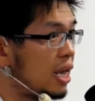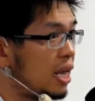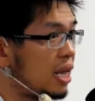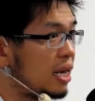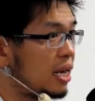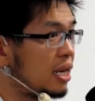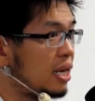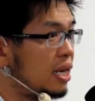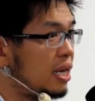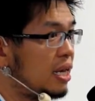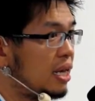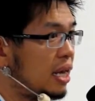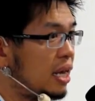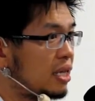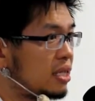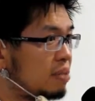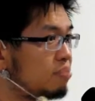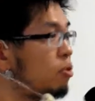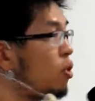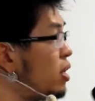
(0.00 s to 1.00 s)

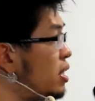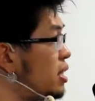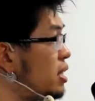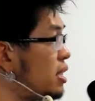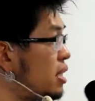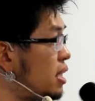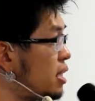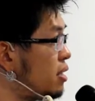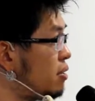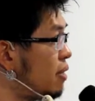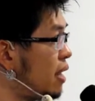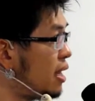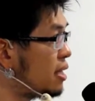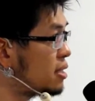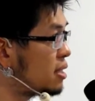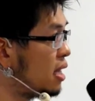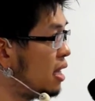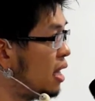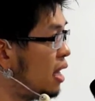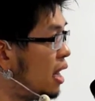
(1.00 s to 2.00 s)
and uh, deployed it in the U
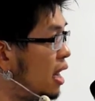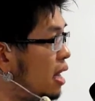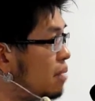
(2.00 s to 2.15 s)
S.